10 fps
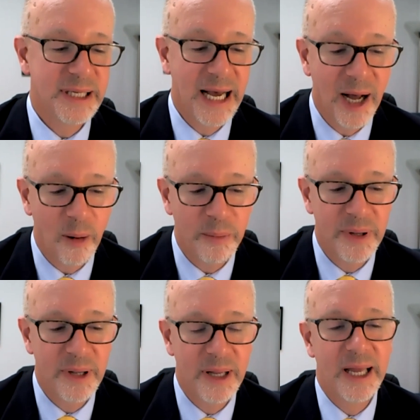help,
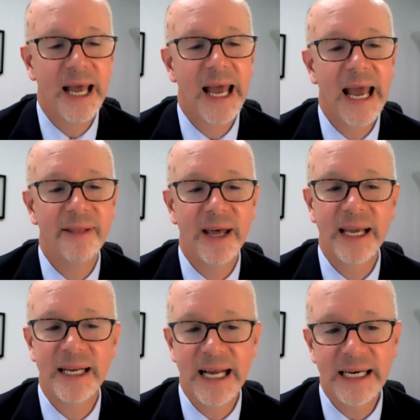and
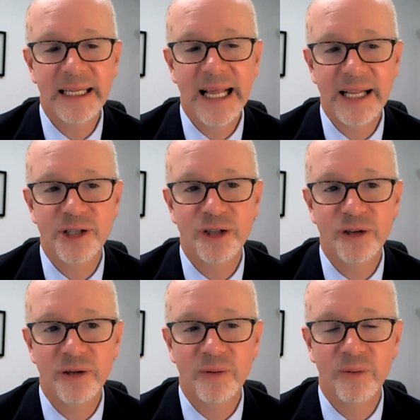then connecting that
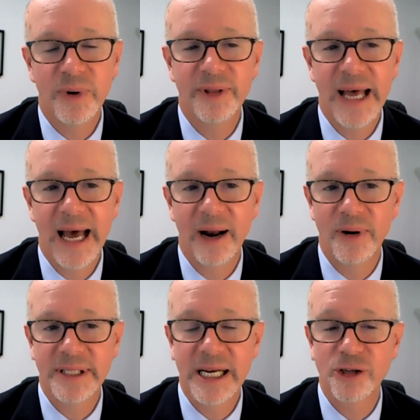student with that
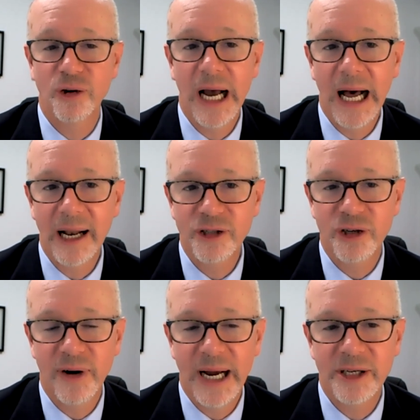residential college
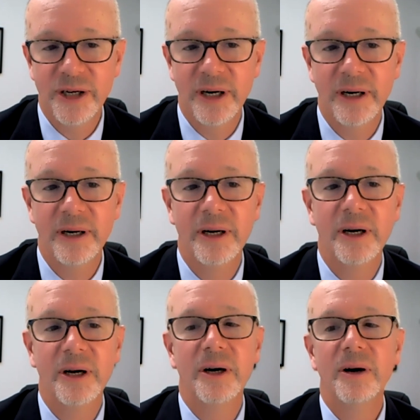director,
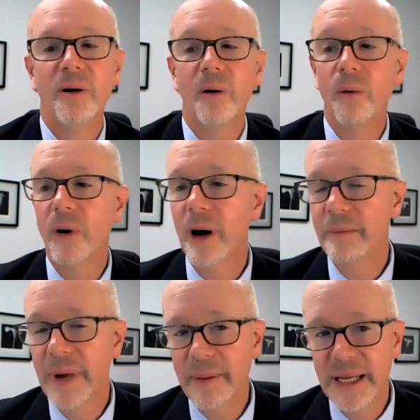or
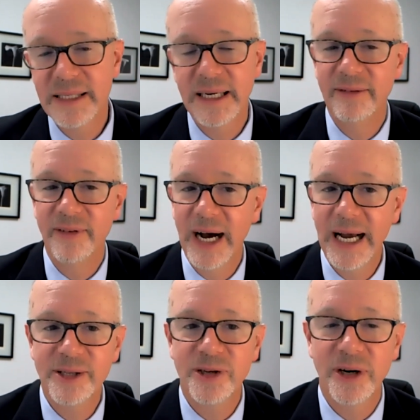maybe it's an
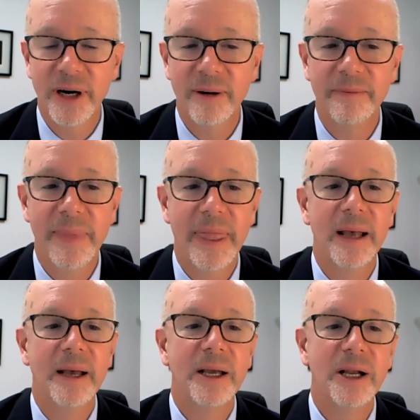advisor,
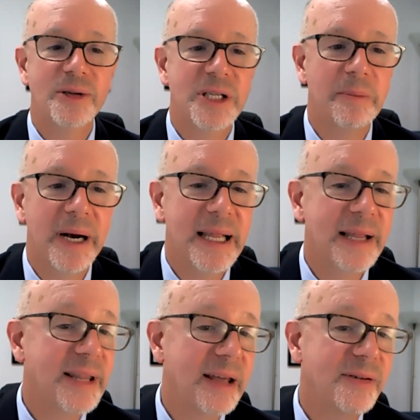somebody
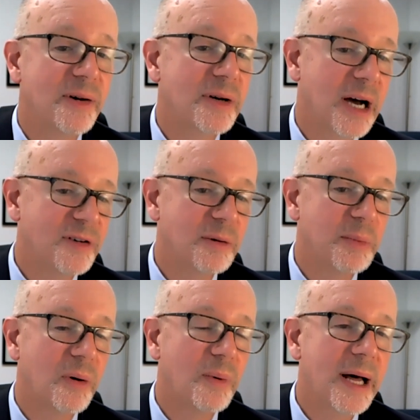that they feel
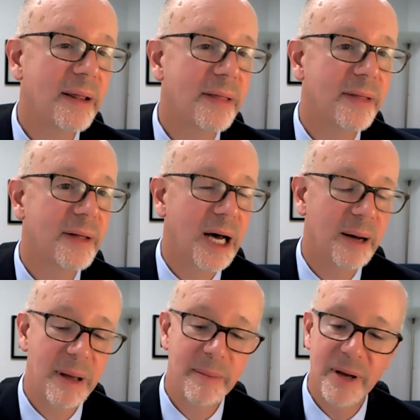comfortable with.
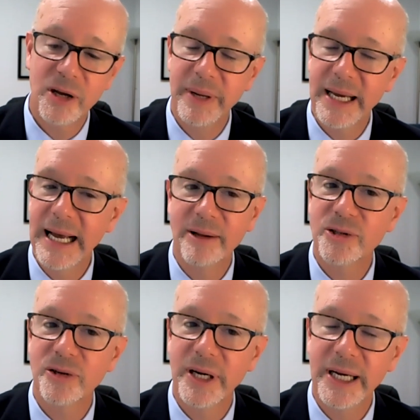Maybe it could be a
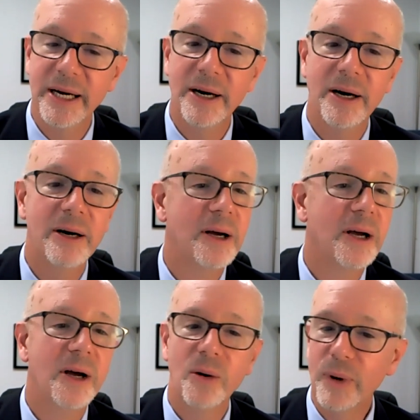counselor here.
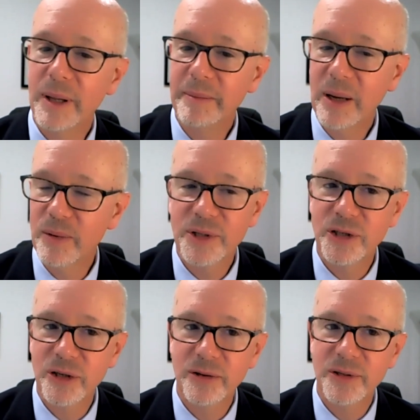We meet with
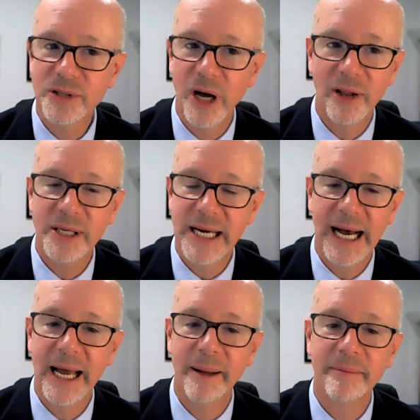students all the
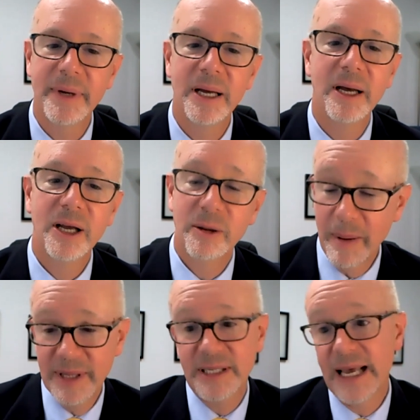time.
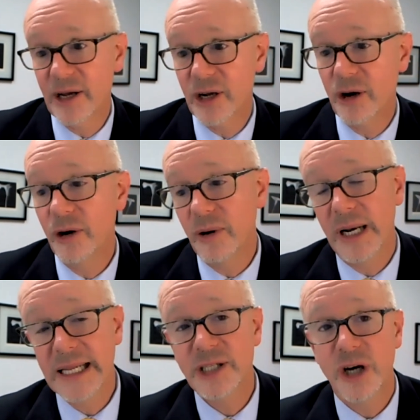Maybe they could go to a
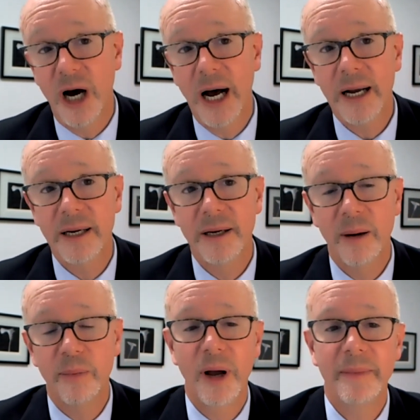Let's Talk
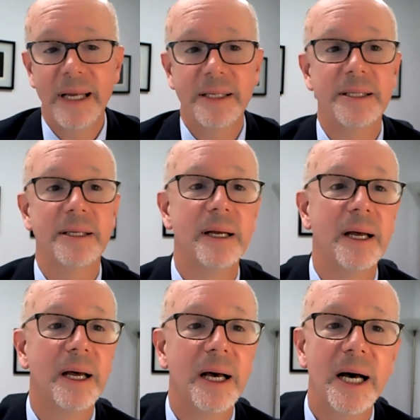appointment,
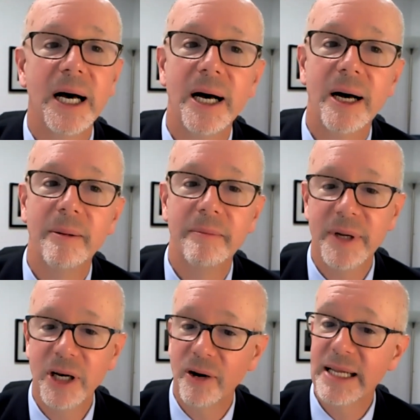
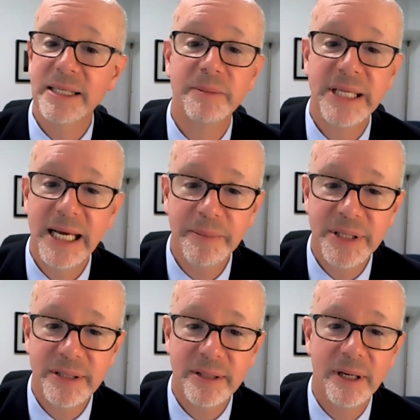and get some
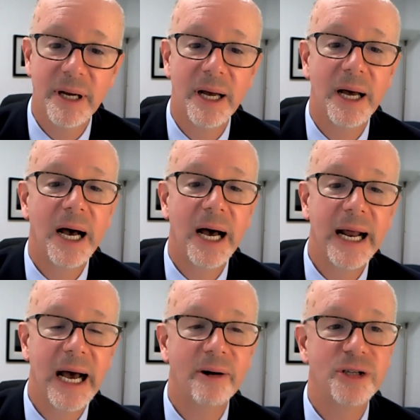tips on
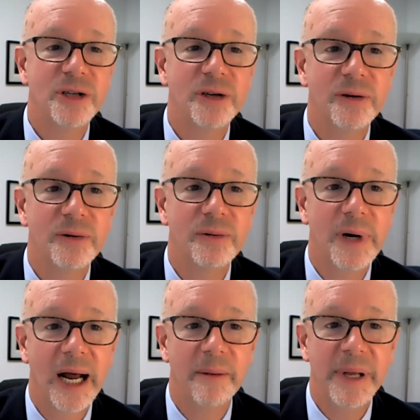how
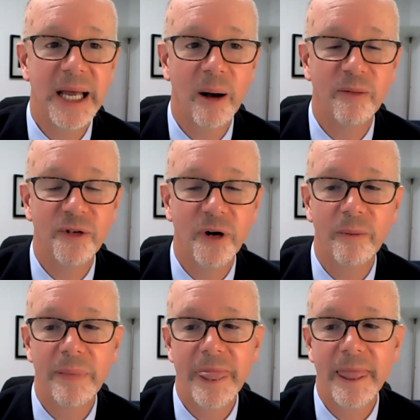to be
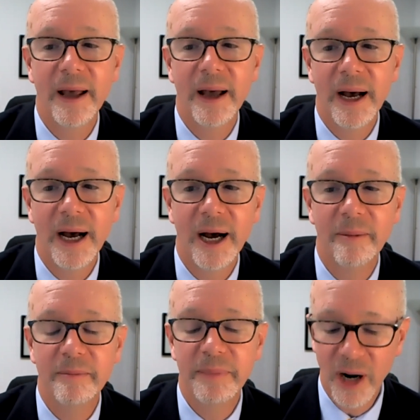helpful.
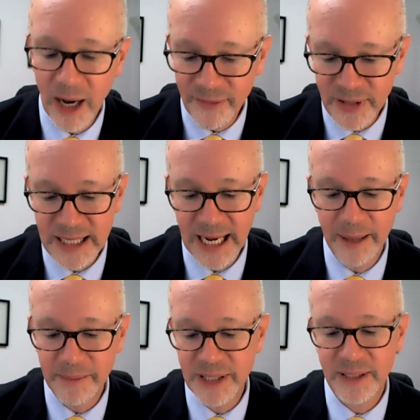But
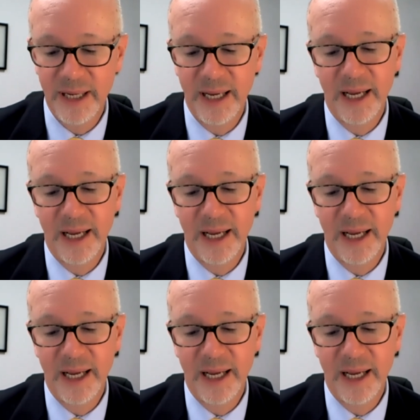oftentimes,